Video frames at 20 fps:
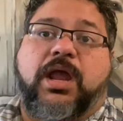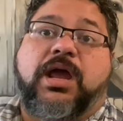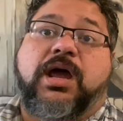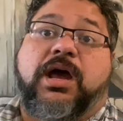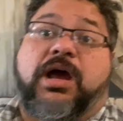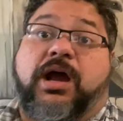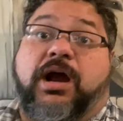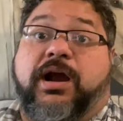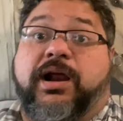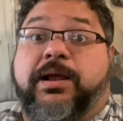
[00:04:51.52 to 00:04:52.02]

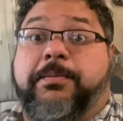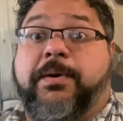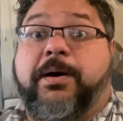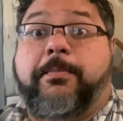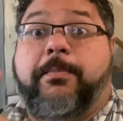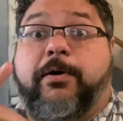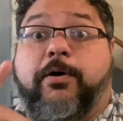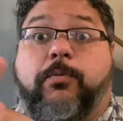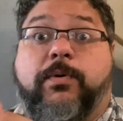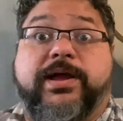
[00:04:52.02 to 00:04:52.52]
All right, I'm on
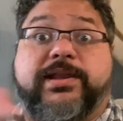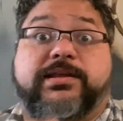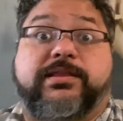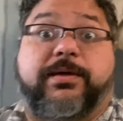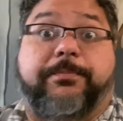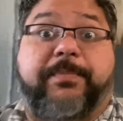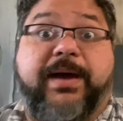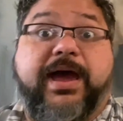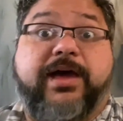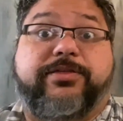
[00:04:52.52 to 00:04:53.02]
my way to the
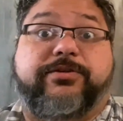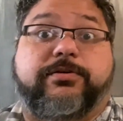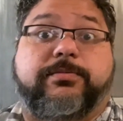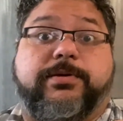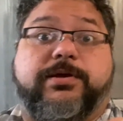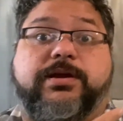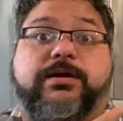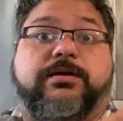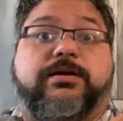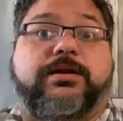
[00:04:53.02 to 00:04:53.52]
bathroom
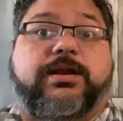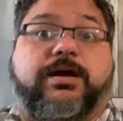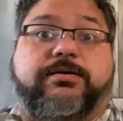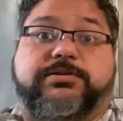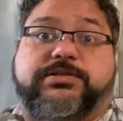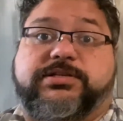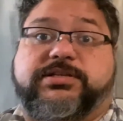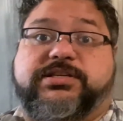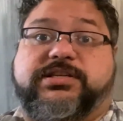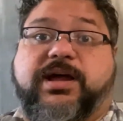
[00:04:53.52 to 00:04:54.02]
here, and I'll
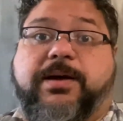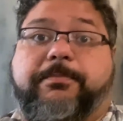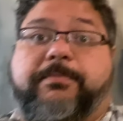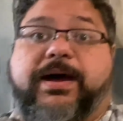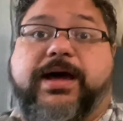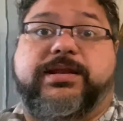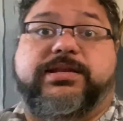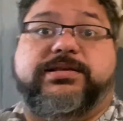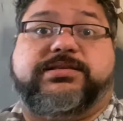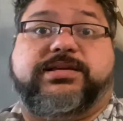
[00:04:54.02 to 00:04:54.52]
just stop
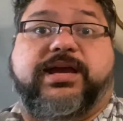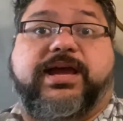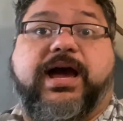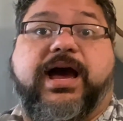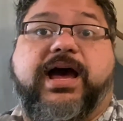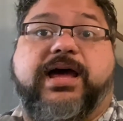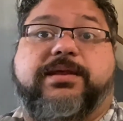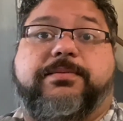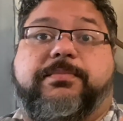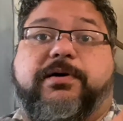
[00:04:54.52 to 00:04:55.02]
by to say hi
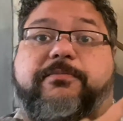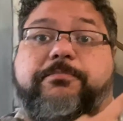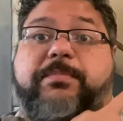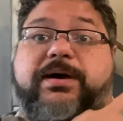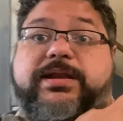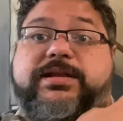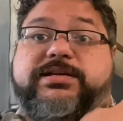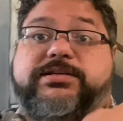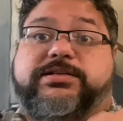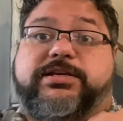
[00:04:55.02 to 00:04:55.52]
to my
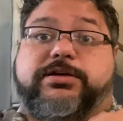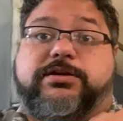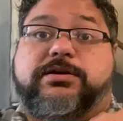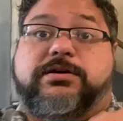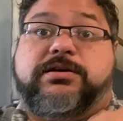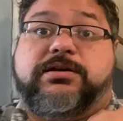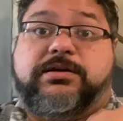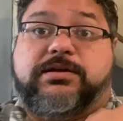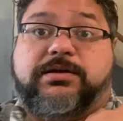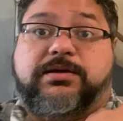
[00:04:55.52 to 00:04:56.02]
buddies here.
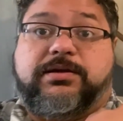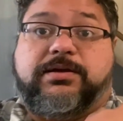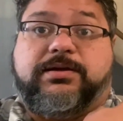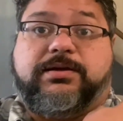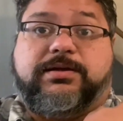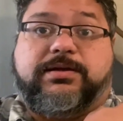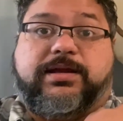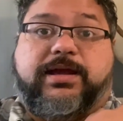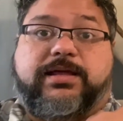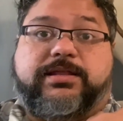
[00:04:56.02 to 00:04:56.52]

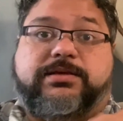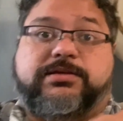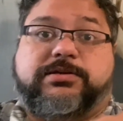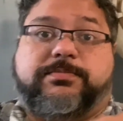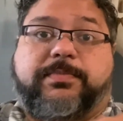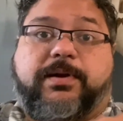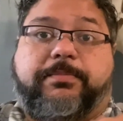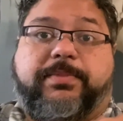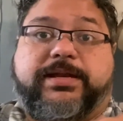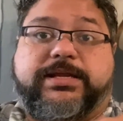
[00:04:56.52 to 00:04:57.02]
Yeah, these are
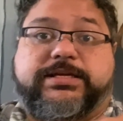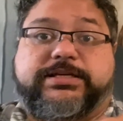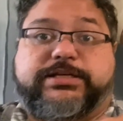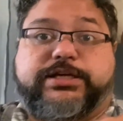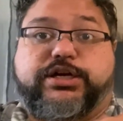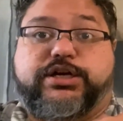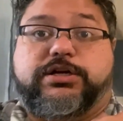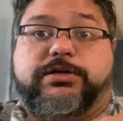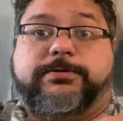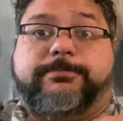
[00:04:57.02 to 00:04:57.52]
my buddies
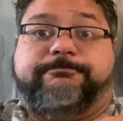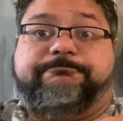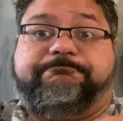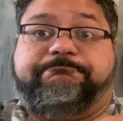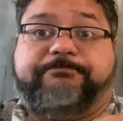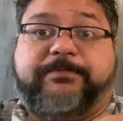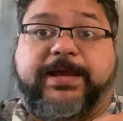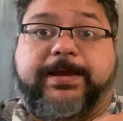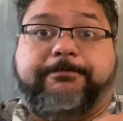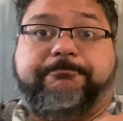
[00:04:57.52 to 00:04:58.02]
here.
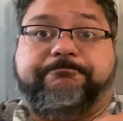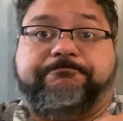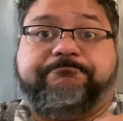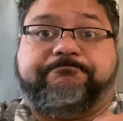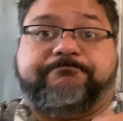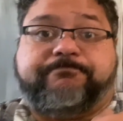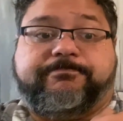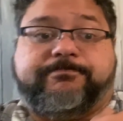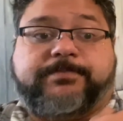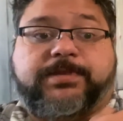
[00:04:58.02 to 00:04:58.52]
Yep.
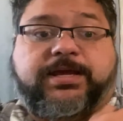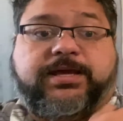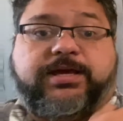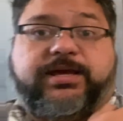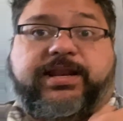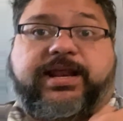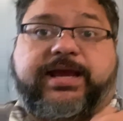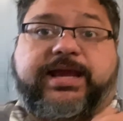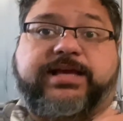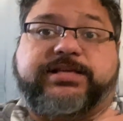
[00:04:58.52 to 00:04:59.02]

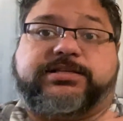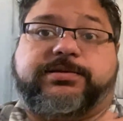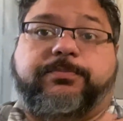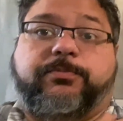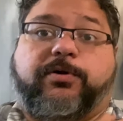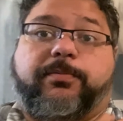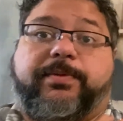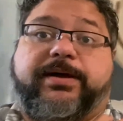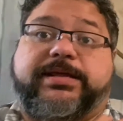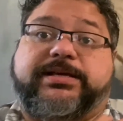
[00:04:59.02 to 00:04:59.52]
And I got some more
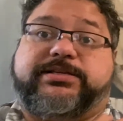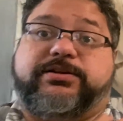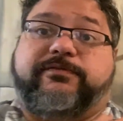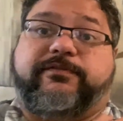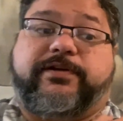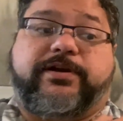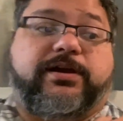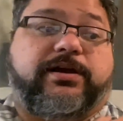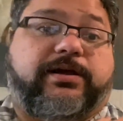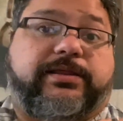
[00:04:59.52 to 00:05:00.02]
buddies over
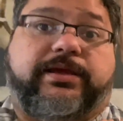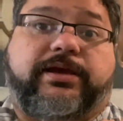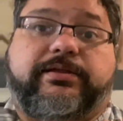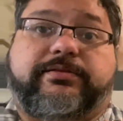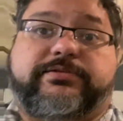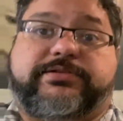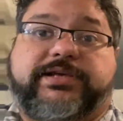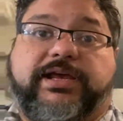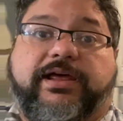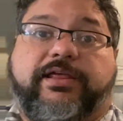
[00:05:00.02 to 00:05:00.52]
here on the other
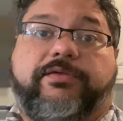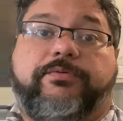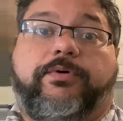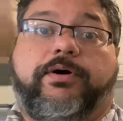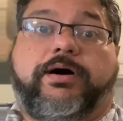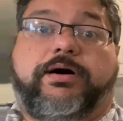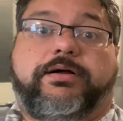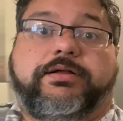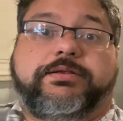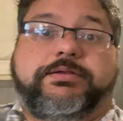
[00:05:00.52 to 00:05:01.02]
side of the
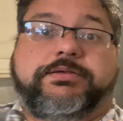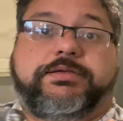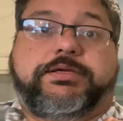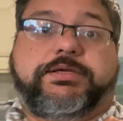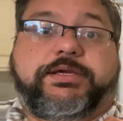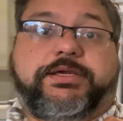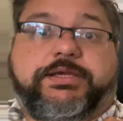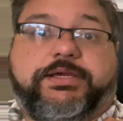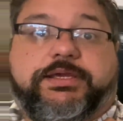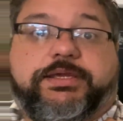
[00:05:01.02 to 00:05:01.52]
wall.
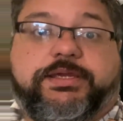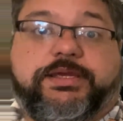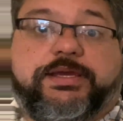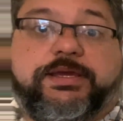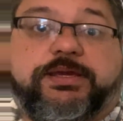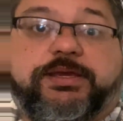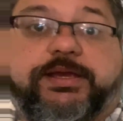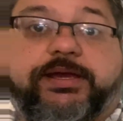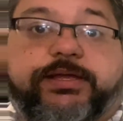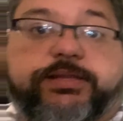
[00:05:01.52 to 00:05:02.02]
Yeah,
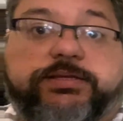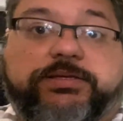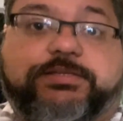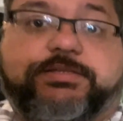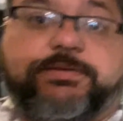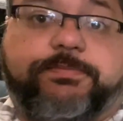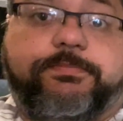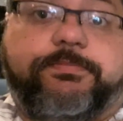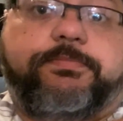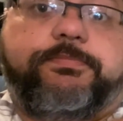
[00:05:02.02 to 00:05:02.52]
I got
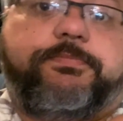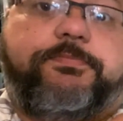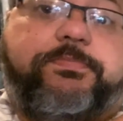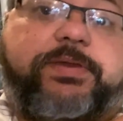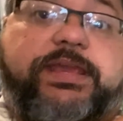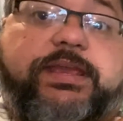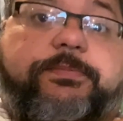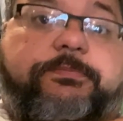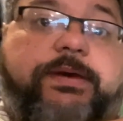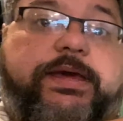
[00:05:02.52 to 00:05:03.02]
some
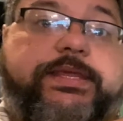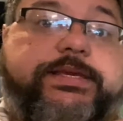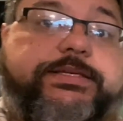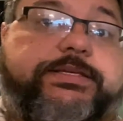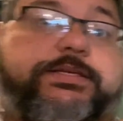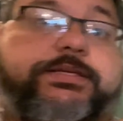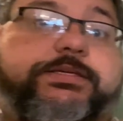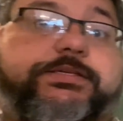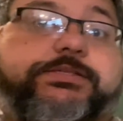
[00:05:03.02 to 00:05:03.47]
pig buddies.